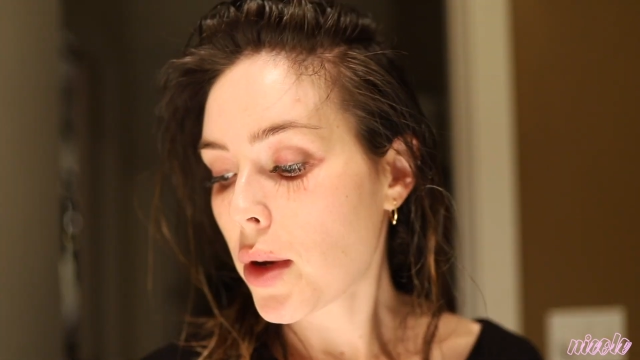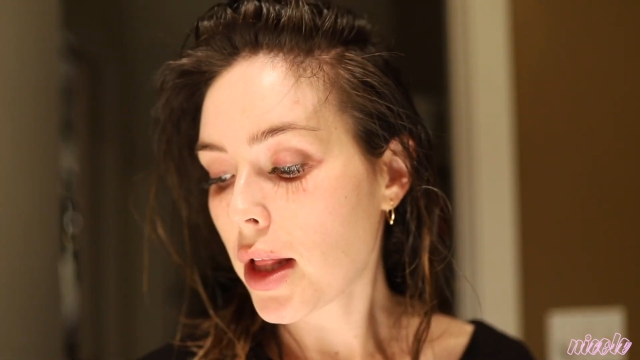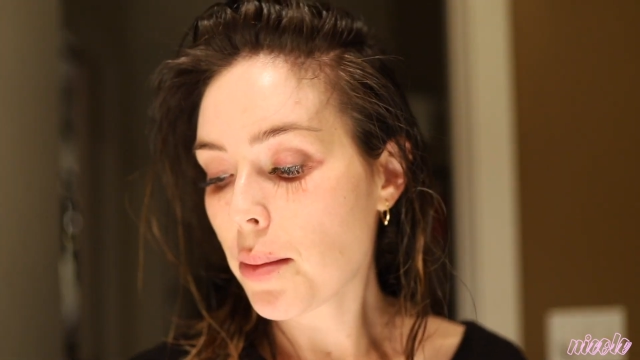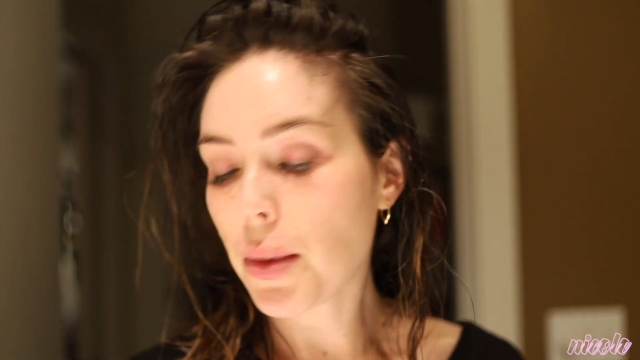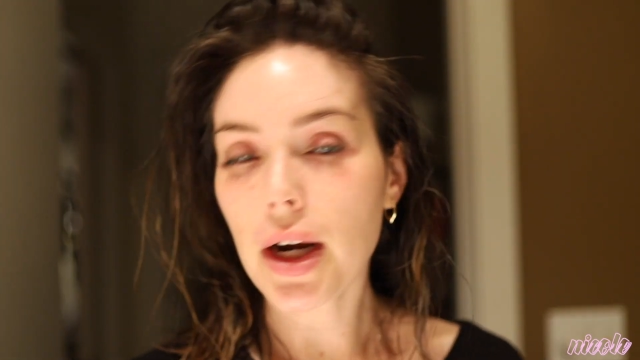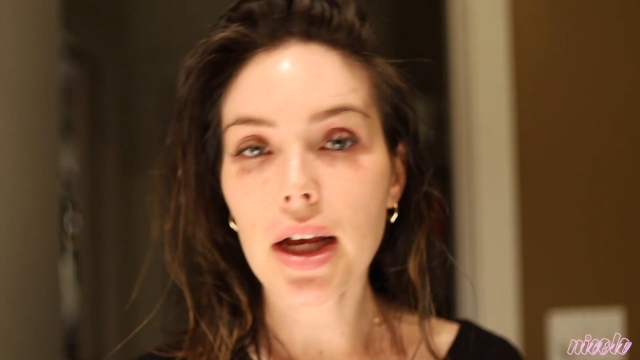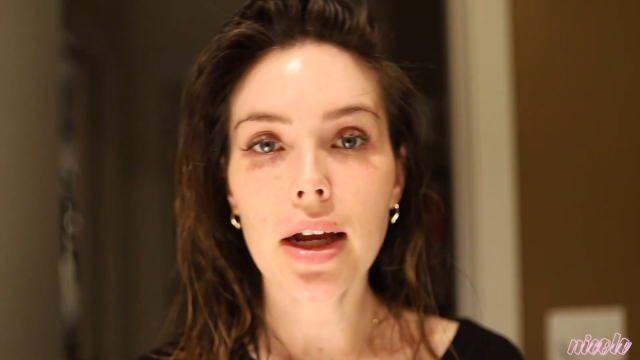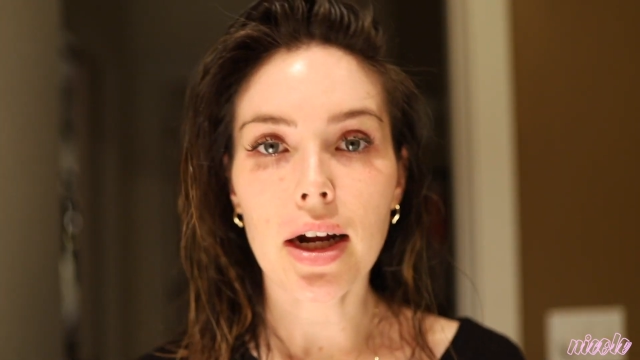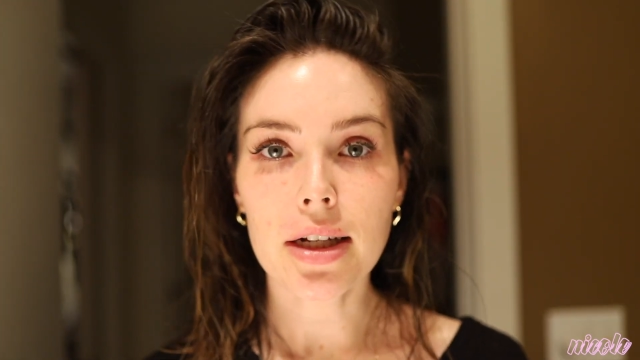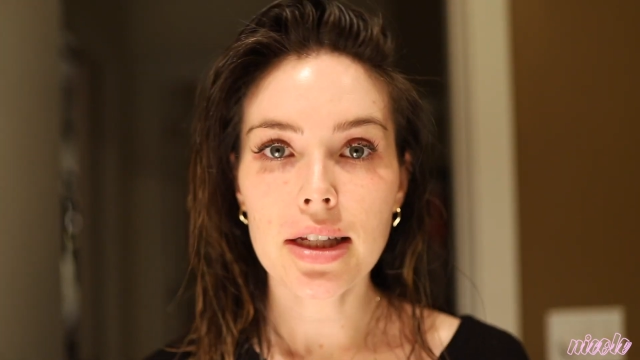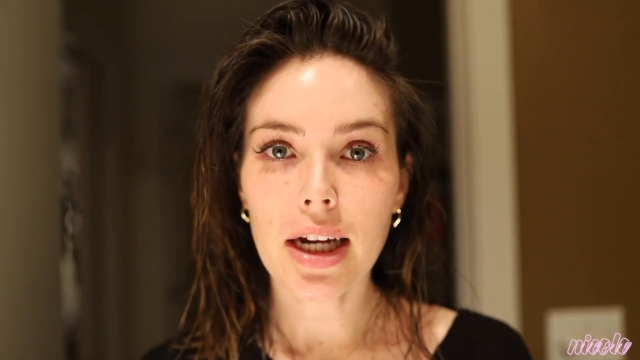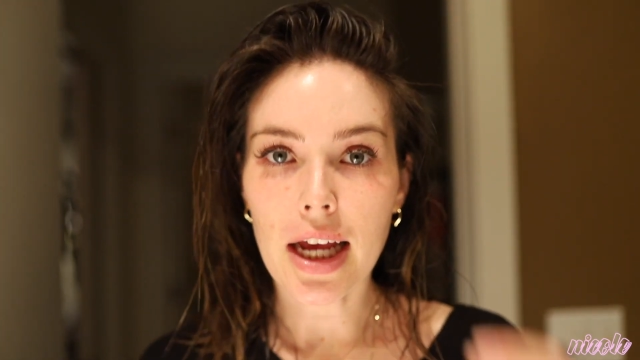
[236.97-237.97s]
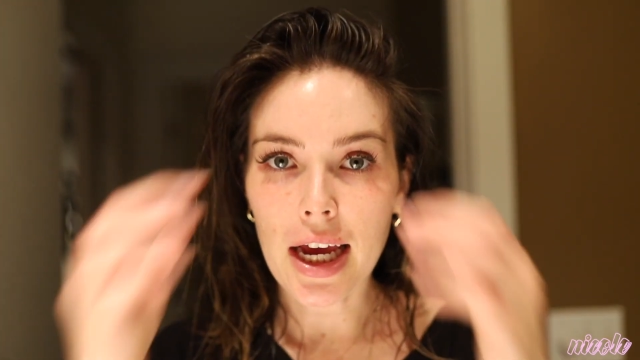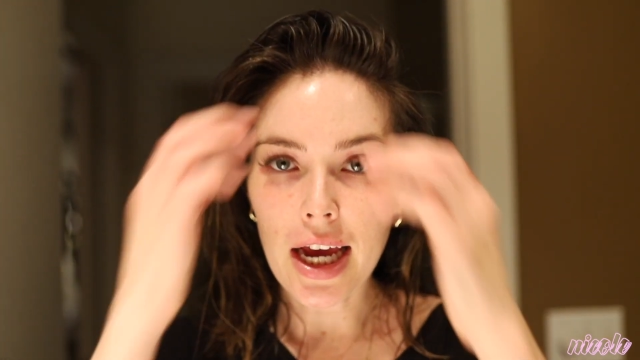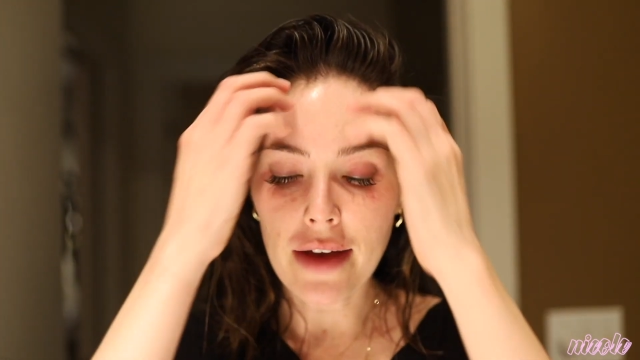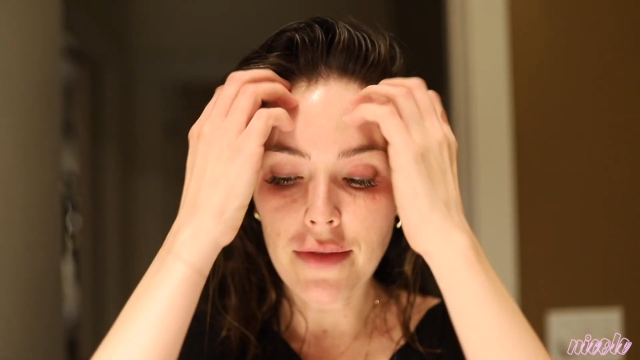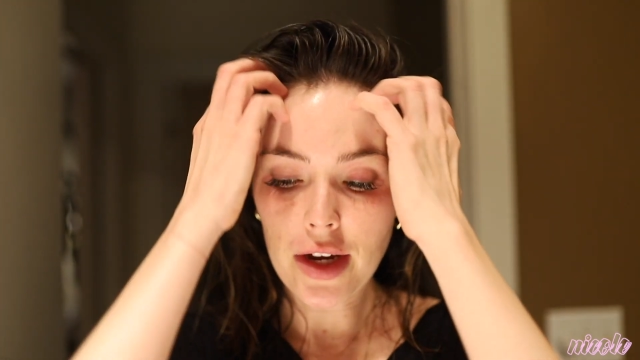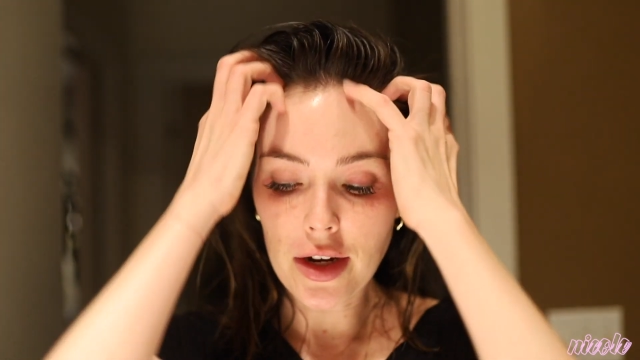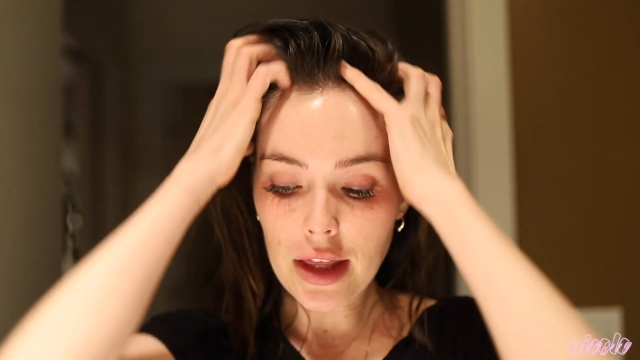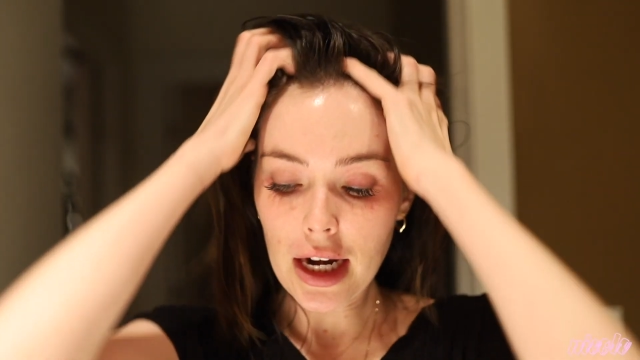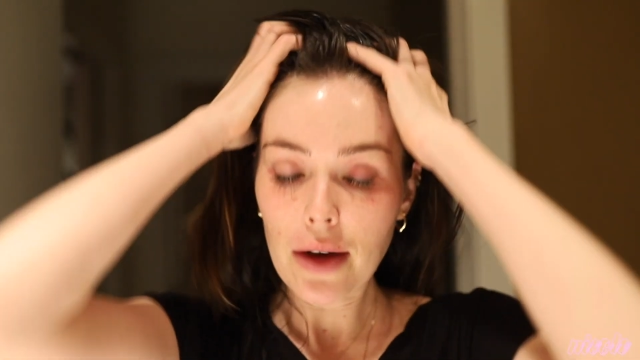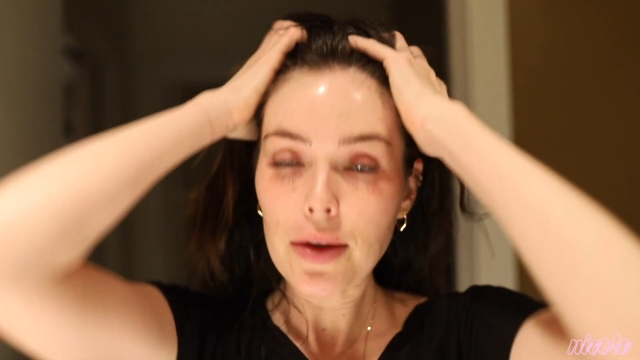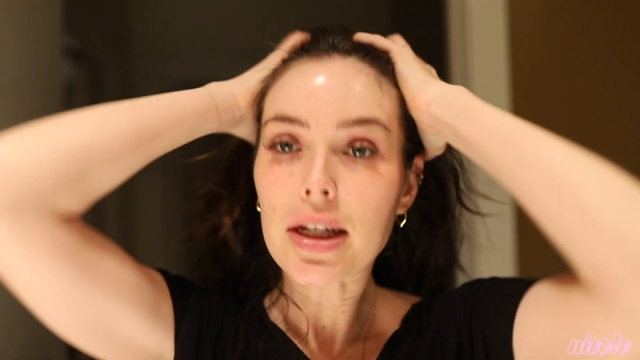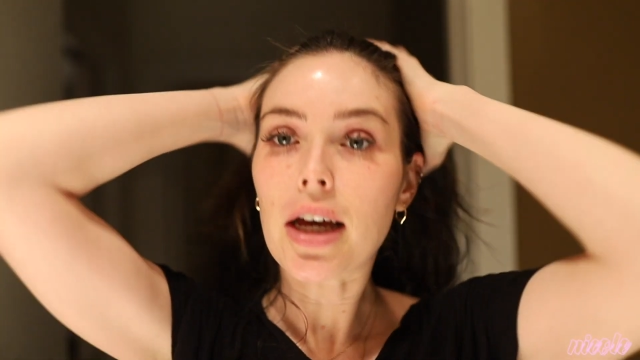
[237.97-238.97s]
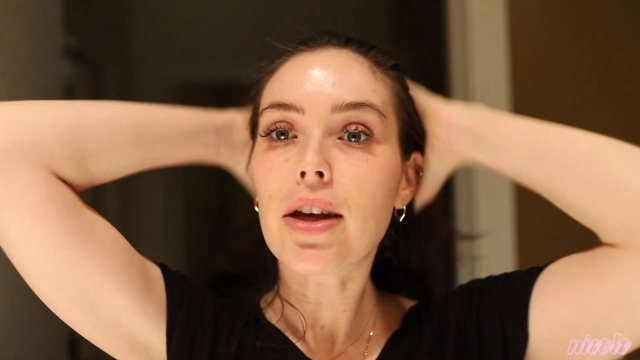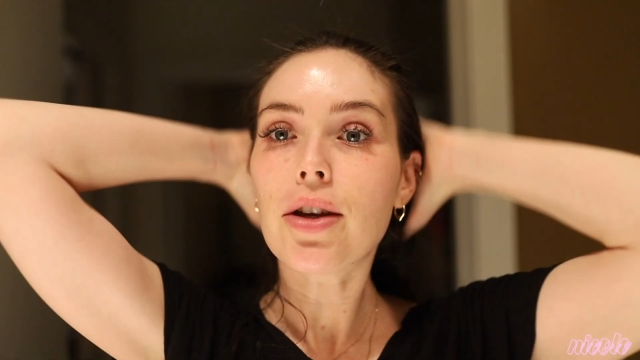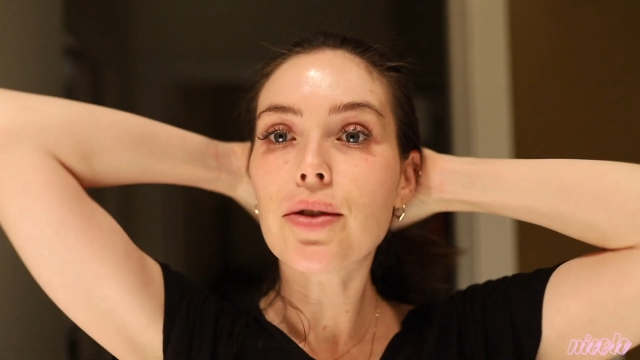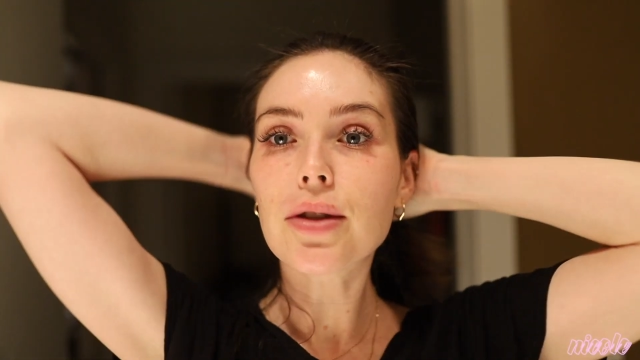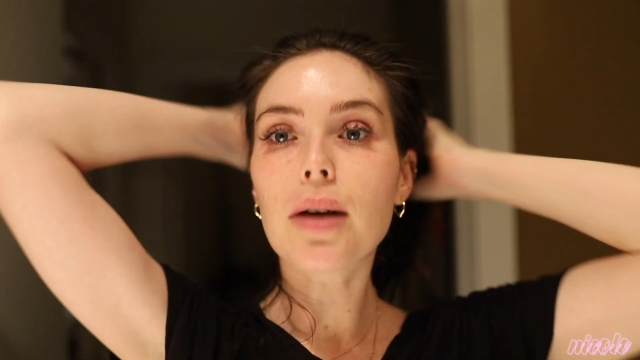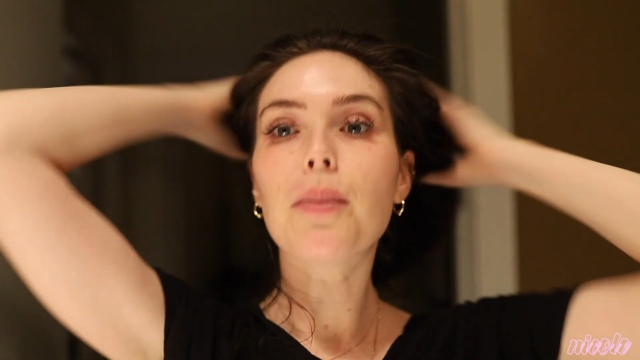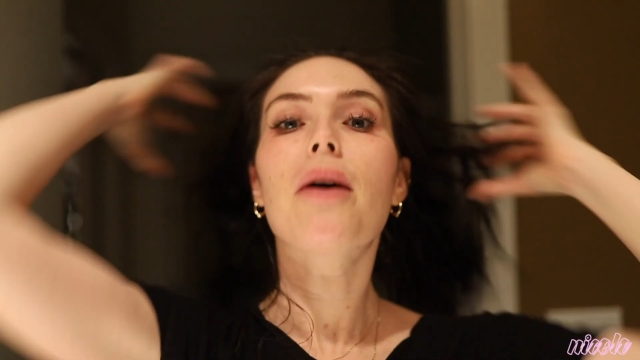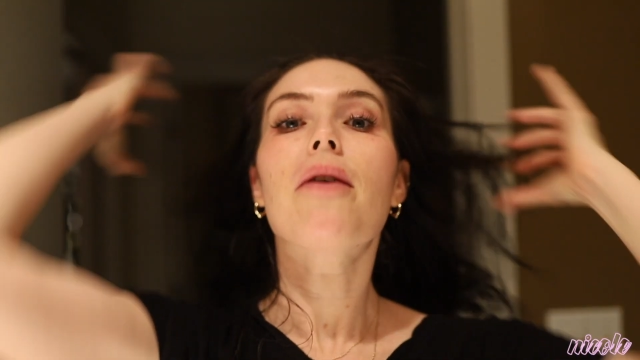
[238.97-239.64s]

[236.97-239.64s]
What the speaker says: While I'm putting it on today, I figured that I would tell you some